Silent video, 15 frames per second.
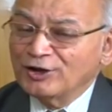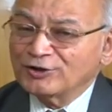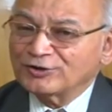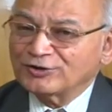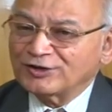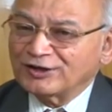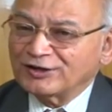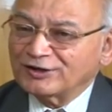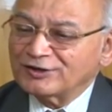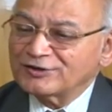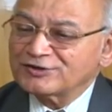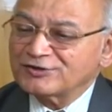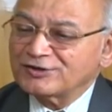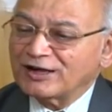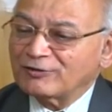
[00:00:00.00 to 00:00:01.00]
So the
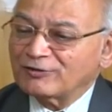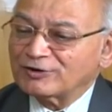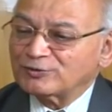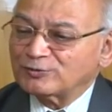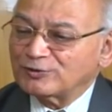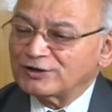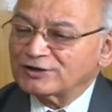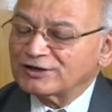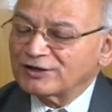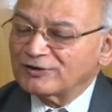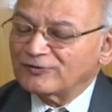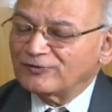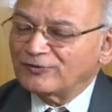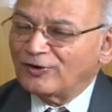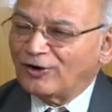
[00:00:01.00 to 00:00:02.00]
industry I was
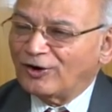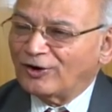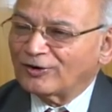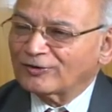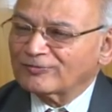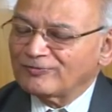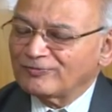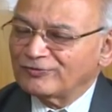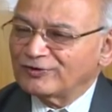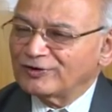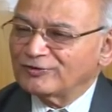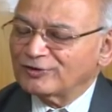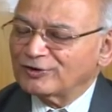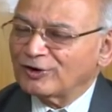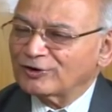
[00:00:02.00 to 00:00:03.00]
working for,
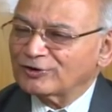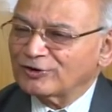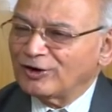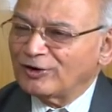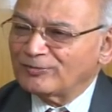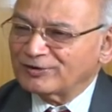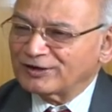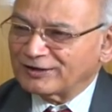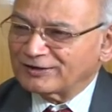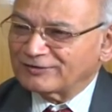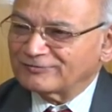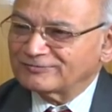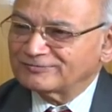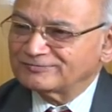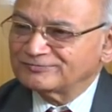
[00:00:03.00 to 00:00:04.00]
we were not
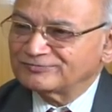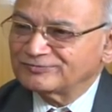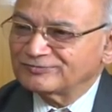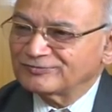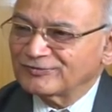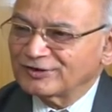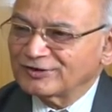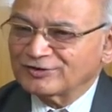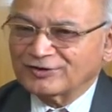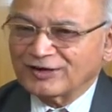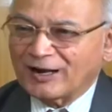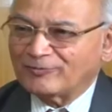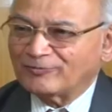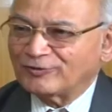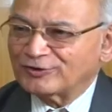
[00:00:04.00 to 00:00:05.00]
competitive.
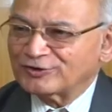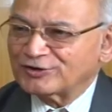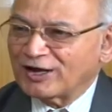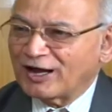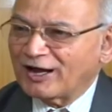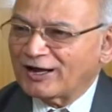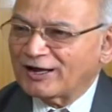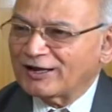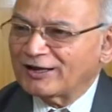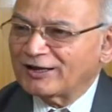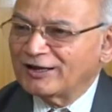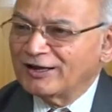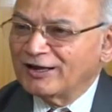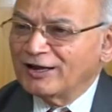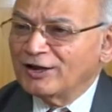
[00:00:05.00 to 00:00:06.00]
Scrap was high,
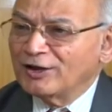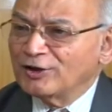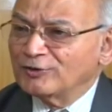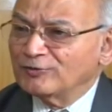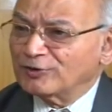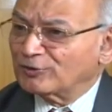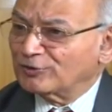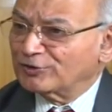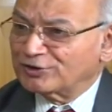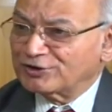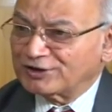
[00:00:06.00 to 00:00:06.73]
we could